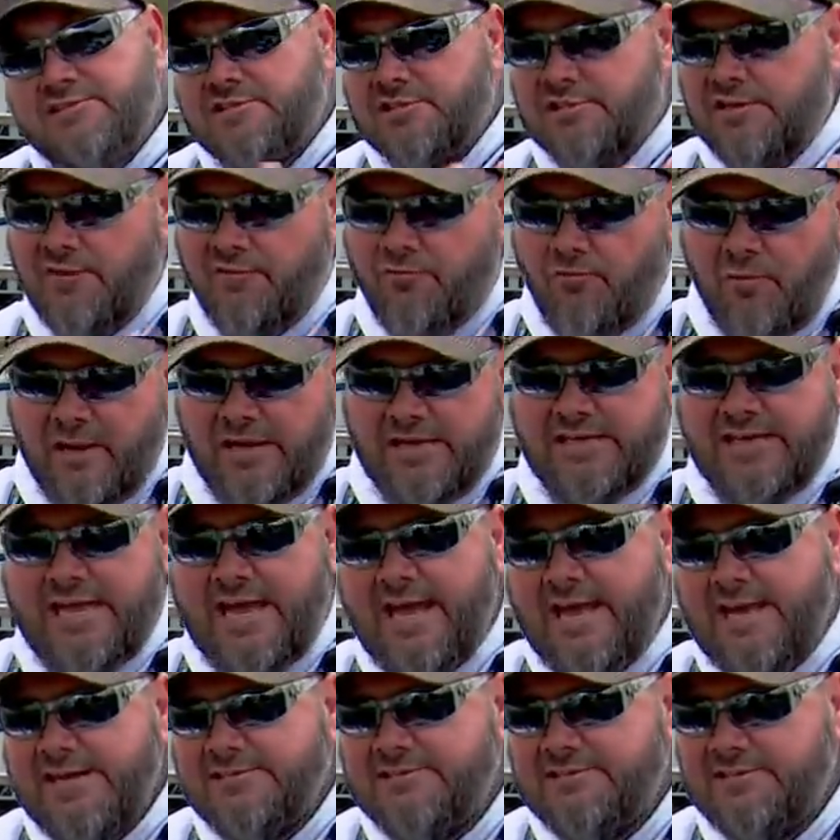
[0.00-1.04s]
is enough weight
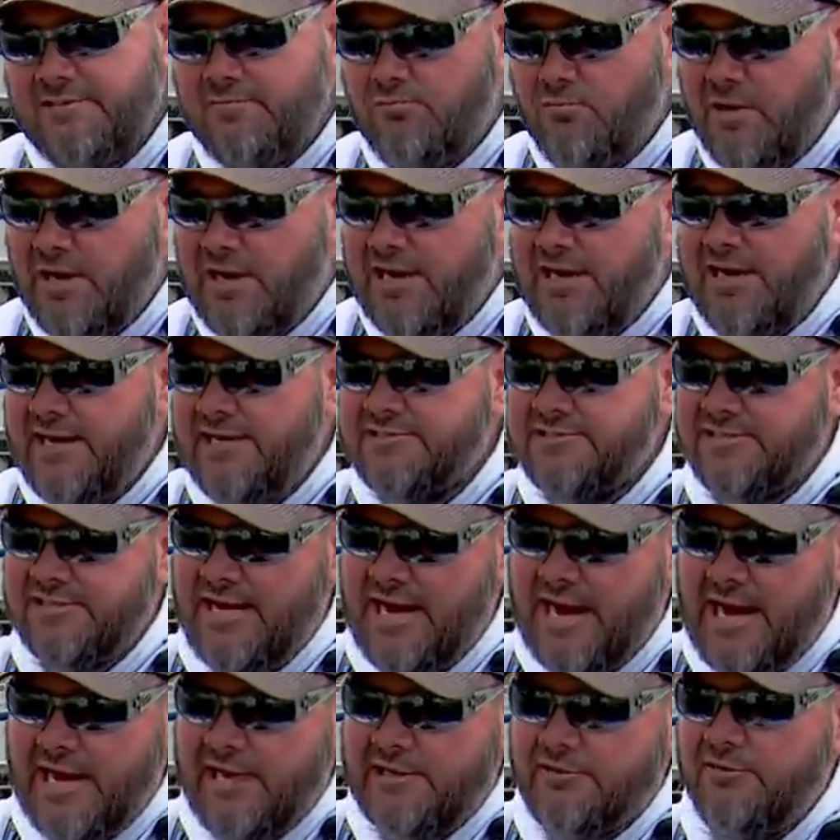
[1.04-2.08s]
casting wise and
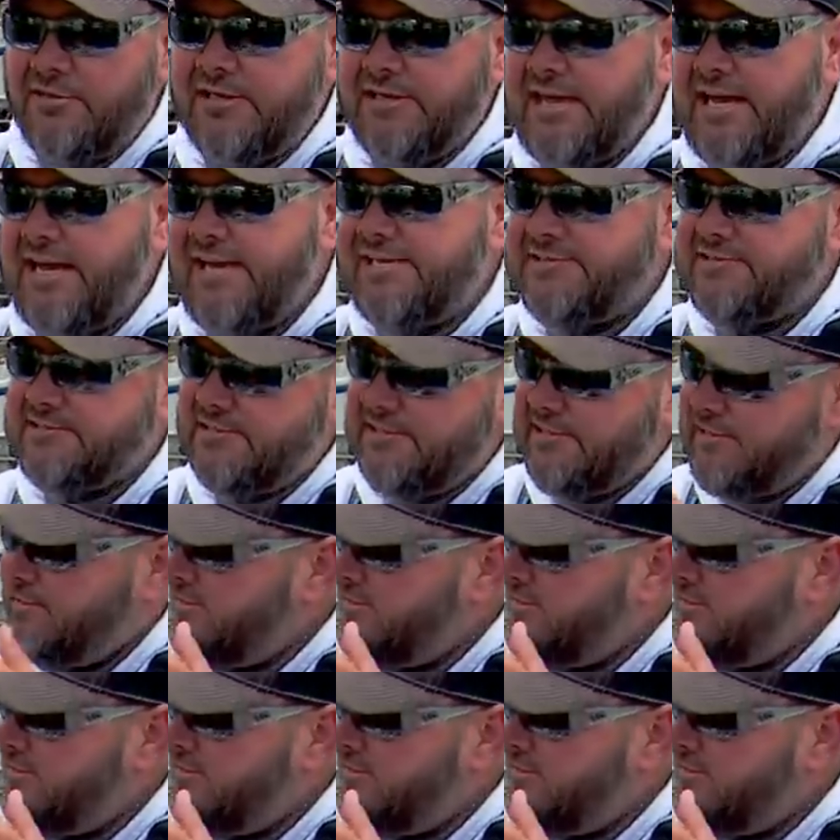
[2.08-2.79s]
accurate casting